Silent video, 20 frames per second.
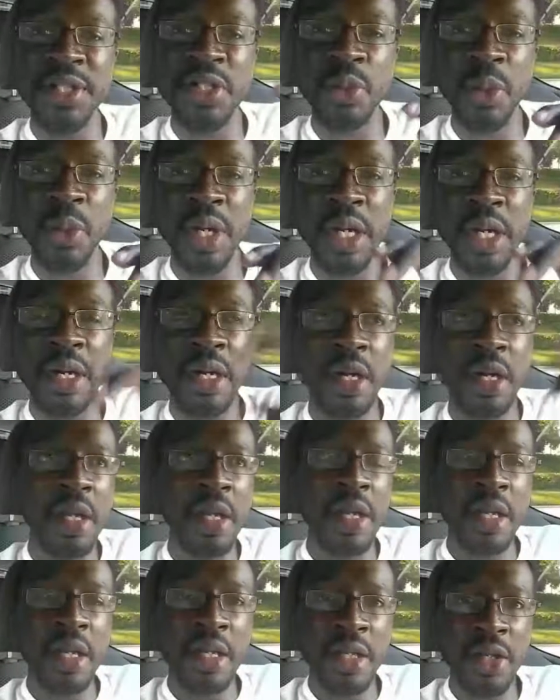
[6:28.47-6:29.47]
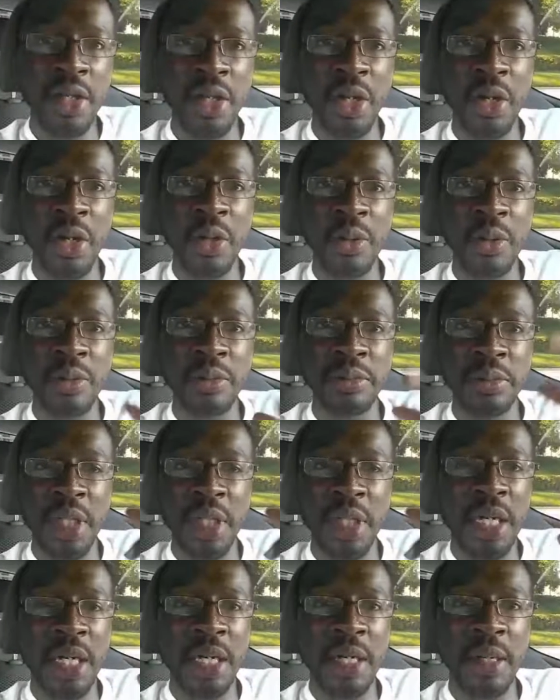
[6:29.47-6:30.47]
where a
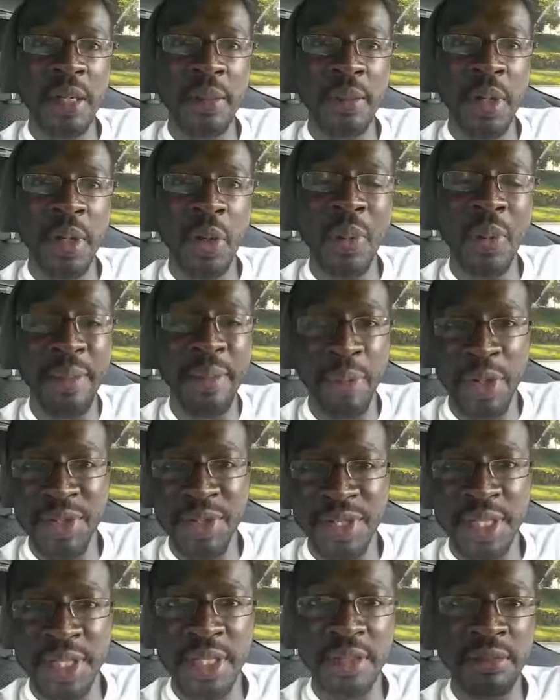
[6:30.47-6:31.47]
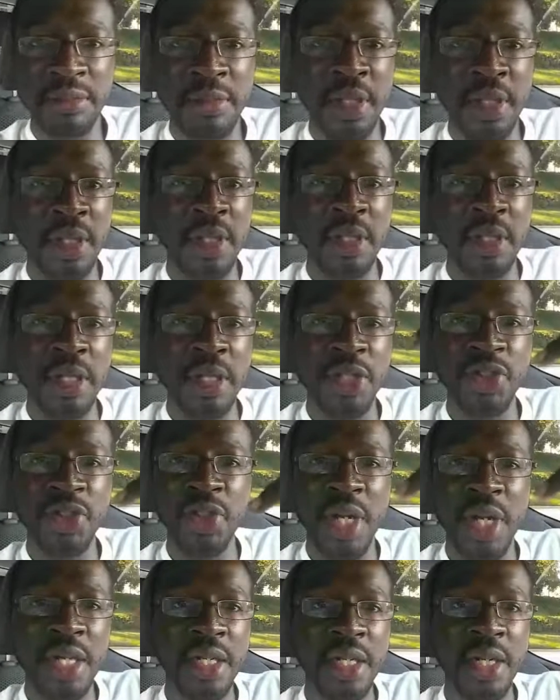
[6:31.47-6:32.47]
white person is
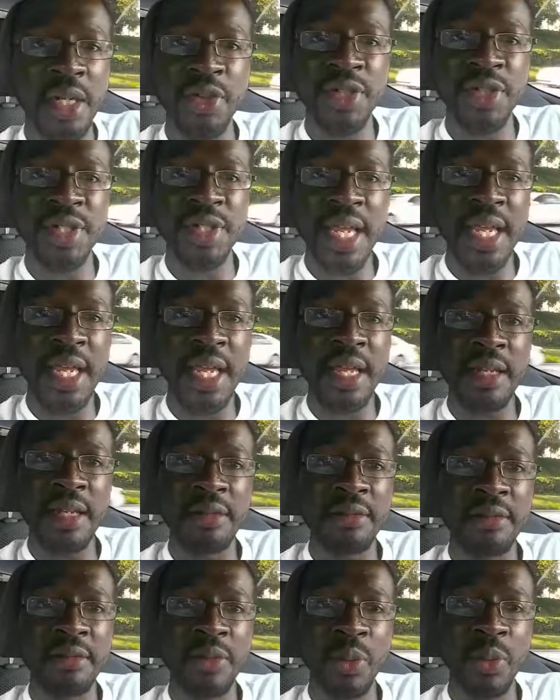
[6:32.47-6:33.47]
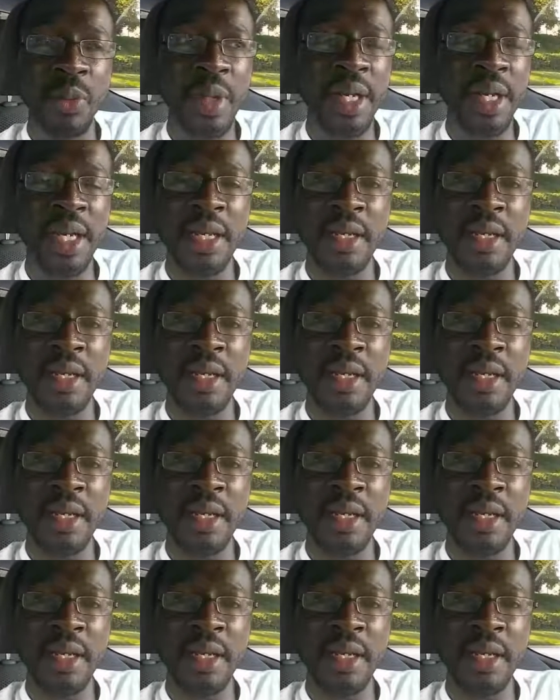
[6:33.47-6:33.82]
trying to understand what an